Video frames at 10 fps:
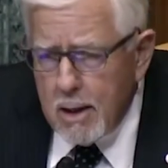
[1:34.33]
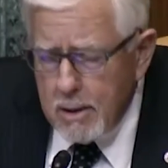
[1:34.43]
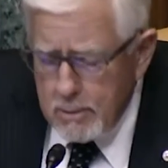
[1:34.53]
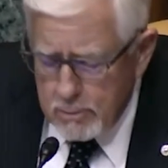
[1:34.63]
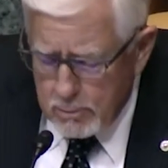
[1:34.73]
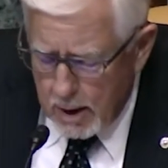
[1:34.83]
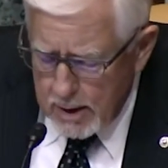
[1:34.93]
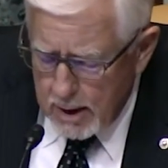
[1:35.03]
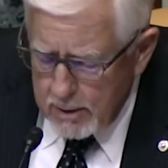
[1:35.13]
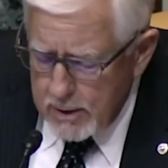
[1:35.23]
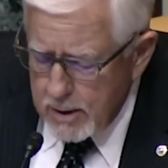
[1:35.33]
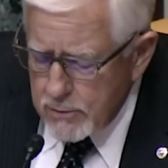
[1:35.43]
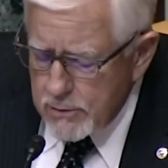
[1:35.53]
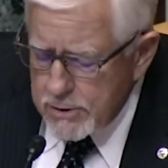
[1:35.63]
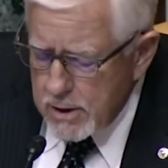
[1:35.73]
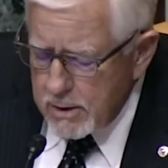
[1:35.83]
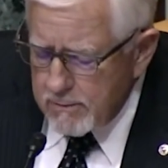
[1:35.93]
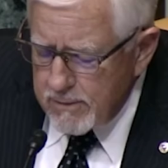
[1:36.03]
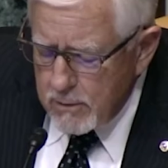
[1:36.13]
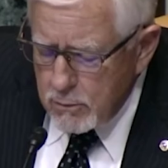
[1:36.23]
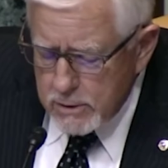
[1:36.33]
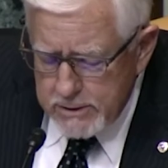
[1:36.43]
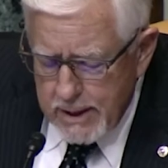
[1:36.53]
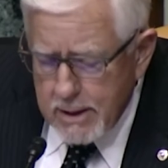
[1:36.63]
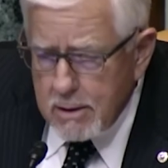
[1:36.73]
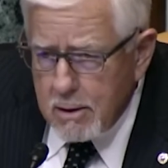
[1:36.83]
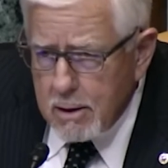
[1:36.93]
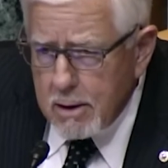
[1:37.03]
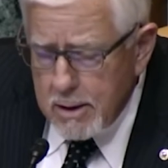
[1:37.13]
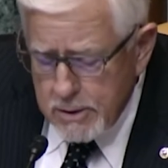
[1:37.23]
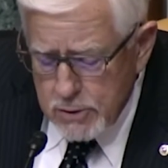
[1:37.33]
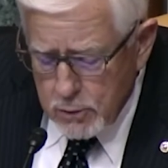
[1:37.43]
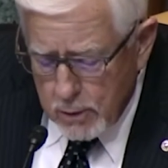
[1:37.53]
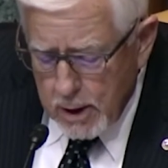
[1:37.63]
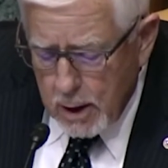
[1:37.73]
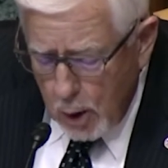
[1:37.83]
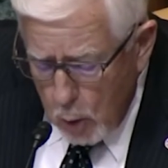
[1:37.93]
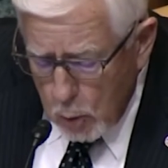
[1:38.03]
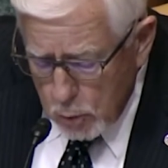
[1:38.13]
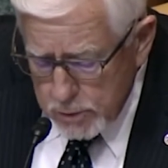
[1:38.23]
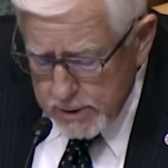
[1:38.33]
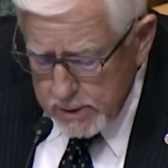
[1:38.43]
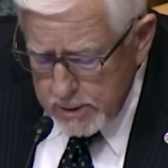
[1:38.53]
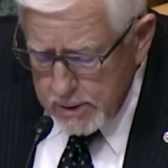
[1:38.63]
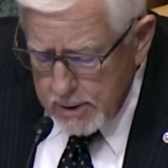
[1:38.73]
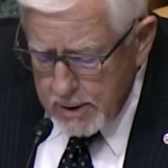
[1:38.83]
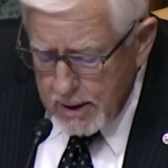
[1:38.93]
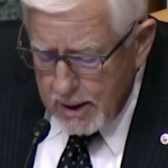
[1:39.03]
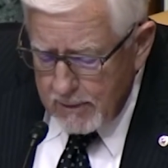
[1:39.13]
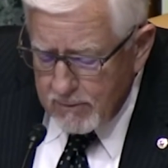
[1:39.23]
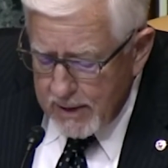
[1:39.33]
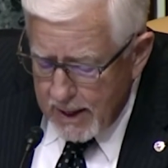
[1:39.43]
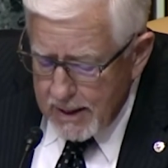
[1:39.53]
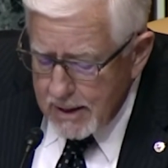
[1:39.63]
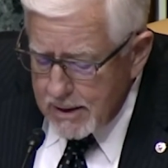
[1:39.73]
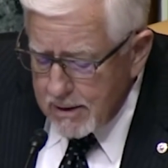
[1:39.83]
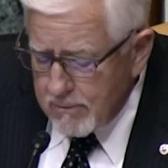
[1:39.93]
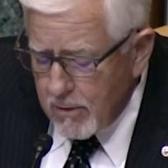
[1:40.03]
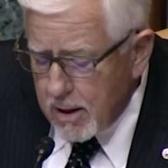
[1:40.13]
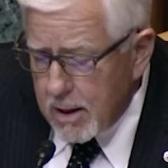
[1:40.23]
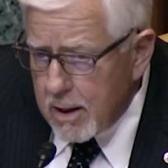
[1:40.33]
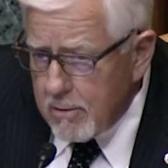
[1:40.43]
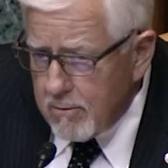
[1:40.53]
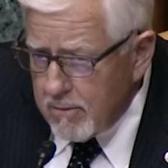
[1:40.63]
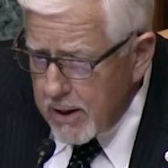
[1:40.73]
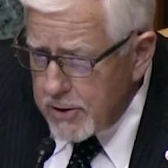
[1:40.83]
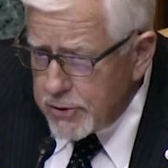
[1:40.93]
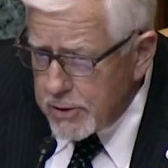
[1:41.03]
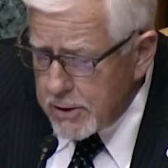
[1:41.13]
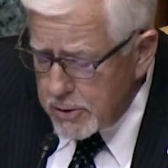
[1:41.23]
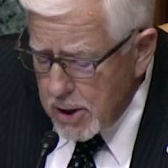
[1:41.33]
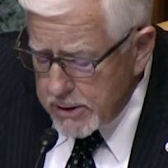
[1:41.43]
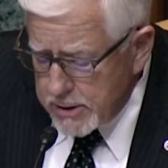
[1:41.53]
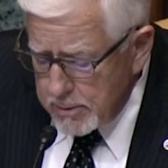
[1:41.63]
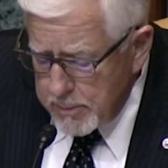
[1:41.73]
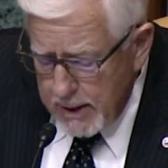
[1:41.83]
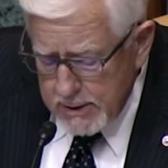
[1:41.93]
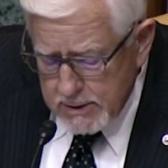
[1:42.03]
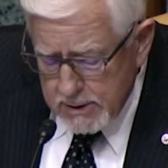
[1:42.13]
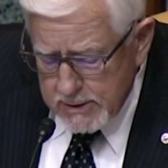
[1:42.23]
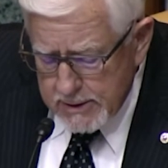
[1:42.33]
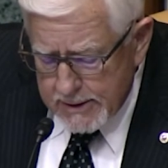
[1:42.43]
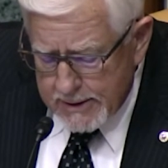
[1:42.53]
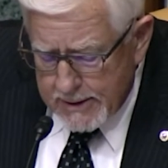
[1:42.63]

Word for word: Uh, right now, the interest on the federal debt are at historic lows, even negative on an inflation adjusted basis.